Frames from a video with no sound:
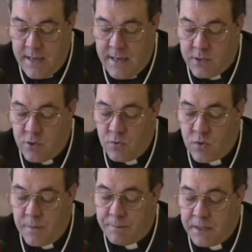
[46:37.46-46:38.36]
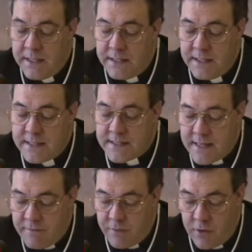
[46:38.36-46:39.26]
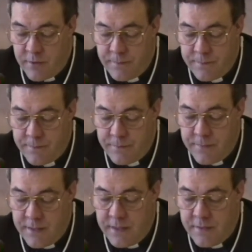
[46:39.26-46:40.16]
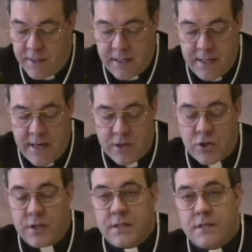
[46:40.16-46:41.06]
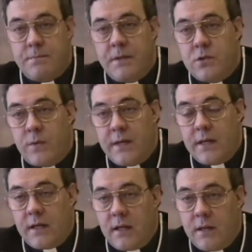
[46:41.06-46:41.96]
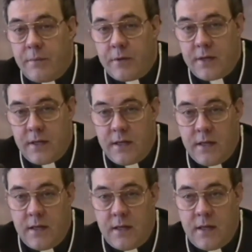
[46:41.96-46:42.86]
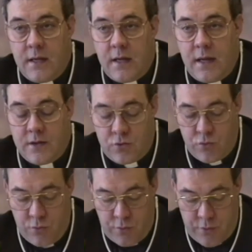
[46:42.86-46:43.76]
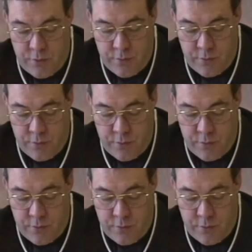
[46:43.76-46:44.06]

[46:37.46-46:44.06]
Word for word: and who completely sever the connections between liberty and truth,